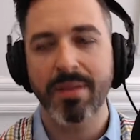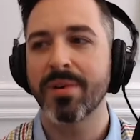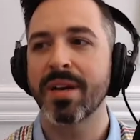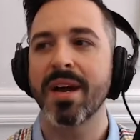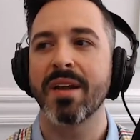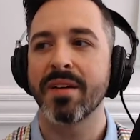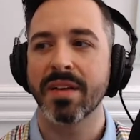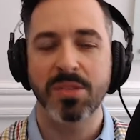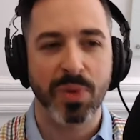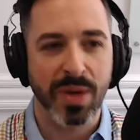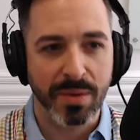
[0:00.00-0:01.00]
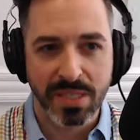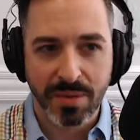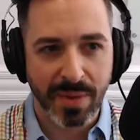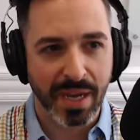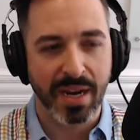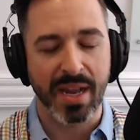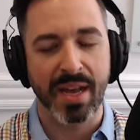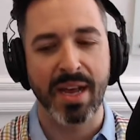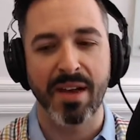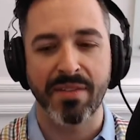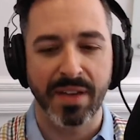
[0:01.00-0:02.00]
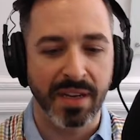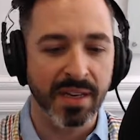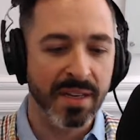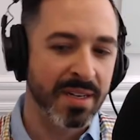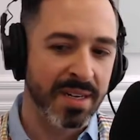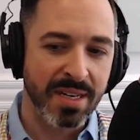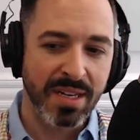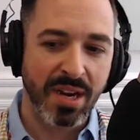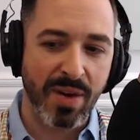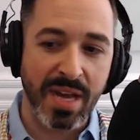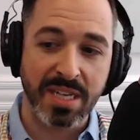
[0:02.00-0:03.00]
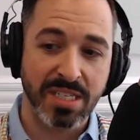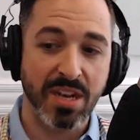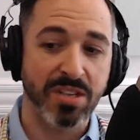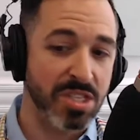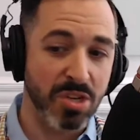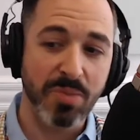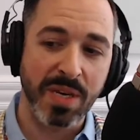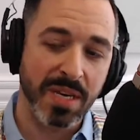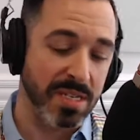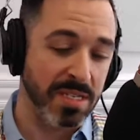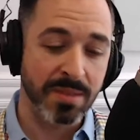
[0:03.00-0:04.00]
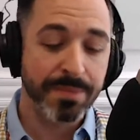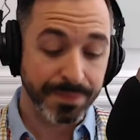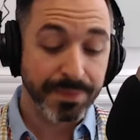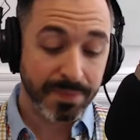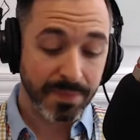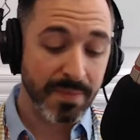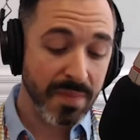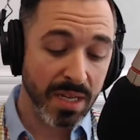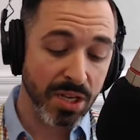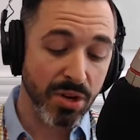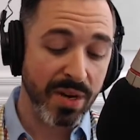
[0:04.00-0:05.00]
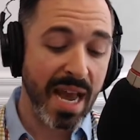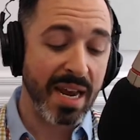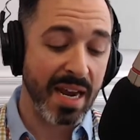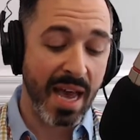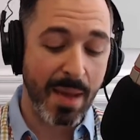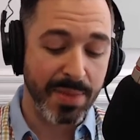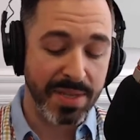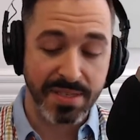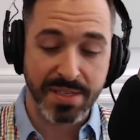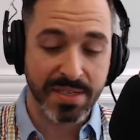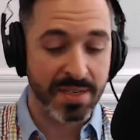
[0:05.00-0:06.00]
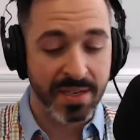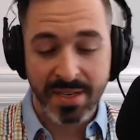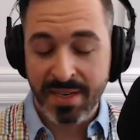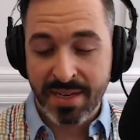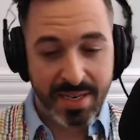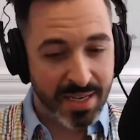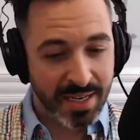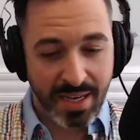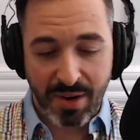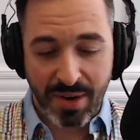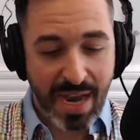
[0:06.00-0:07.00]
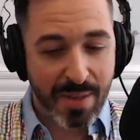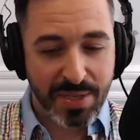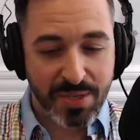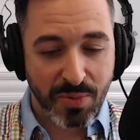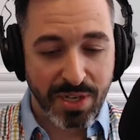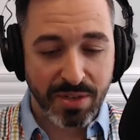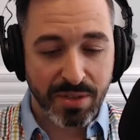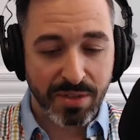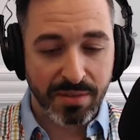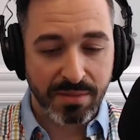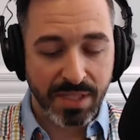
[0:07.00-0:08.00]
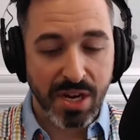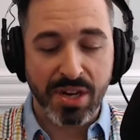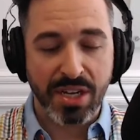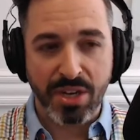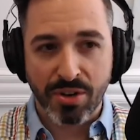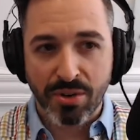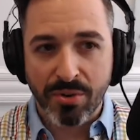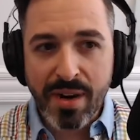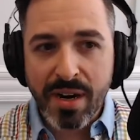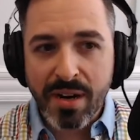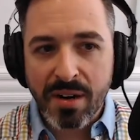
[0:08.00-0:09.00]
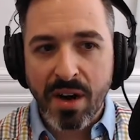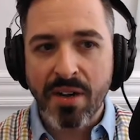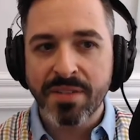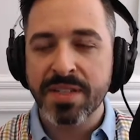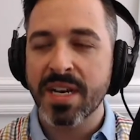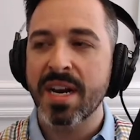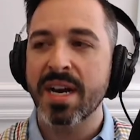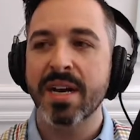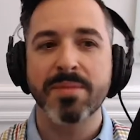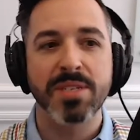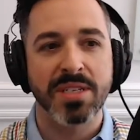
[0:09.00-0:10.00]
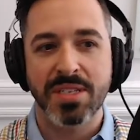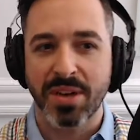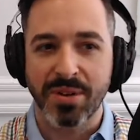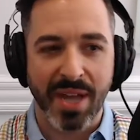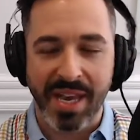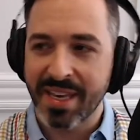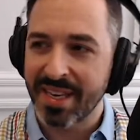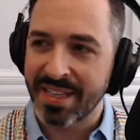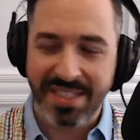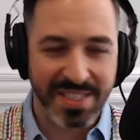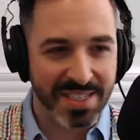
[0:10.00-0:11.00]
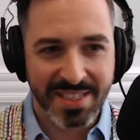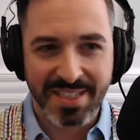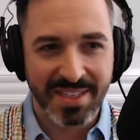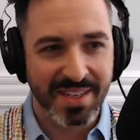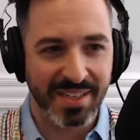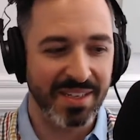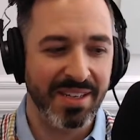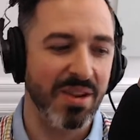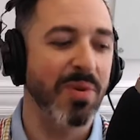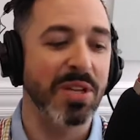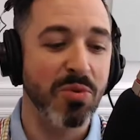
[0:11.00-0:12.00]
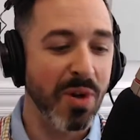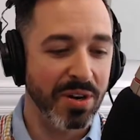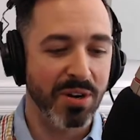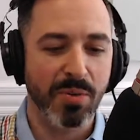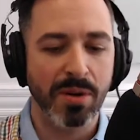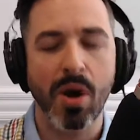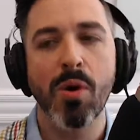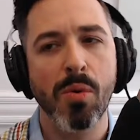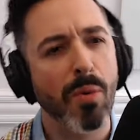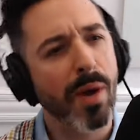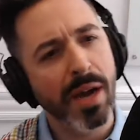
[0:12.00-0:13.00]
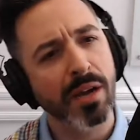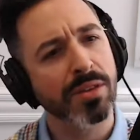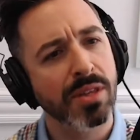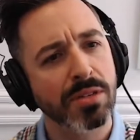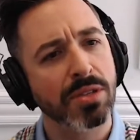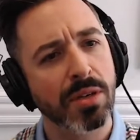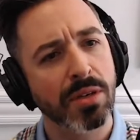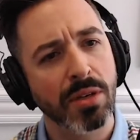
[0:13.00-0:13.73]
Right? What kind of experience am I going to have? And, you know, and it sucks too because, you know, it happens. You know, it happens when you're young in your career oftentimes, and so like it just, you know, when you wonder, oh well, why aren't there